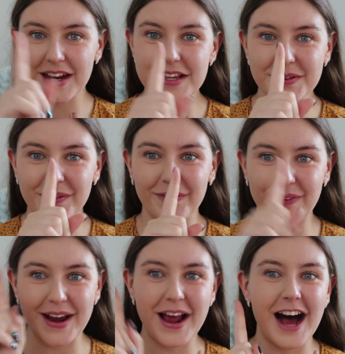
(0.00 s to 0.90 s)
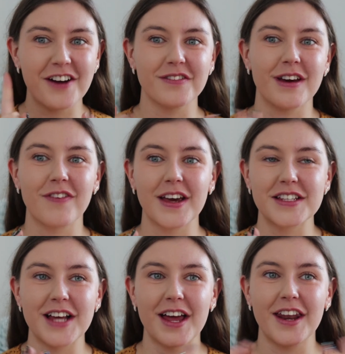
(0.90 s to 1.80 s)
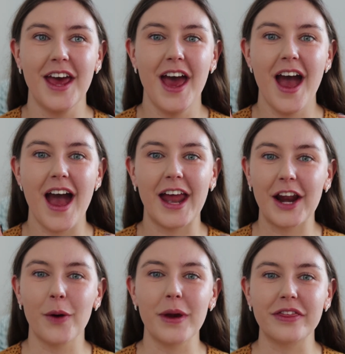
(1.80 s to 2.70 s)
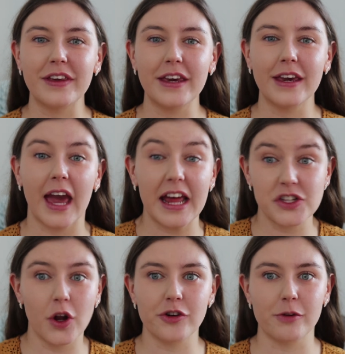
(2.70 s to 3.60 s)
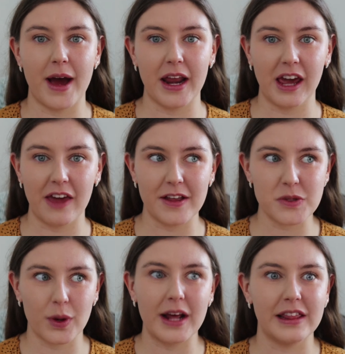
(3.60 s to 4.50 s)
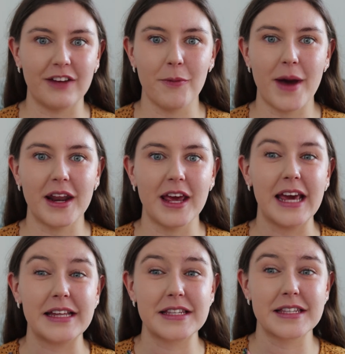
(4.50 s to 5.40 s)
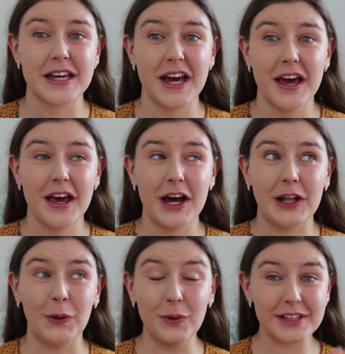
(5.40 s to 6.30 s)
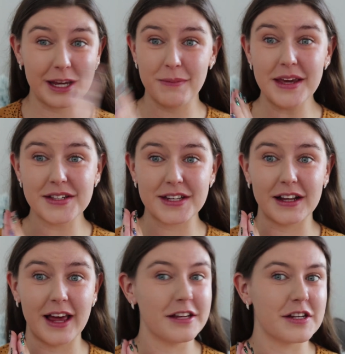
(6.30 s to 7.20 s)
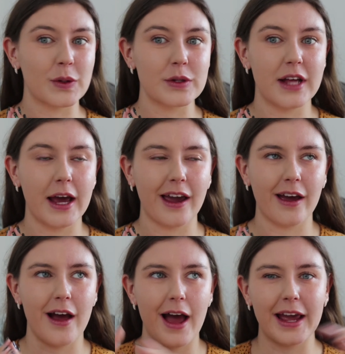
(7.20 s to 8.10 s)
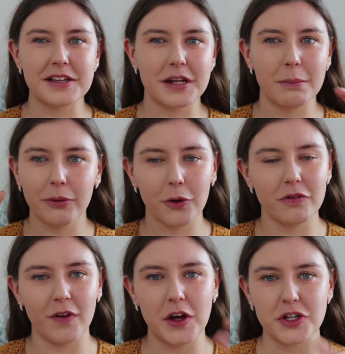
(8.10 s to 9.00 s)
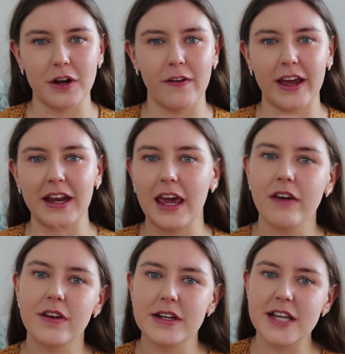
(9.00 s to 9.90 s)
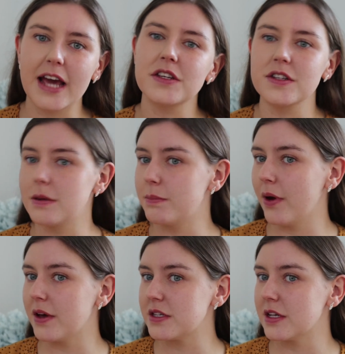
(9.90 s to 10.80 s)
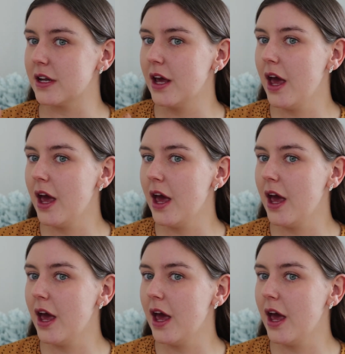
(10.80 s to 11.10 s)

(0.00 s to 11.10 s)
is one half of my face done, and I know what you're thinking, it's not dramatic, and that's what I love about it. It's looks like me still. It just looks like, I guess, an improved version, like an even textured person.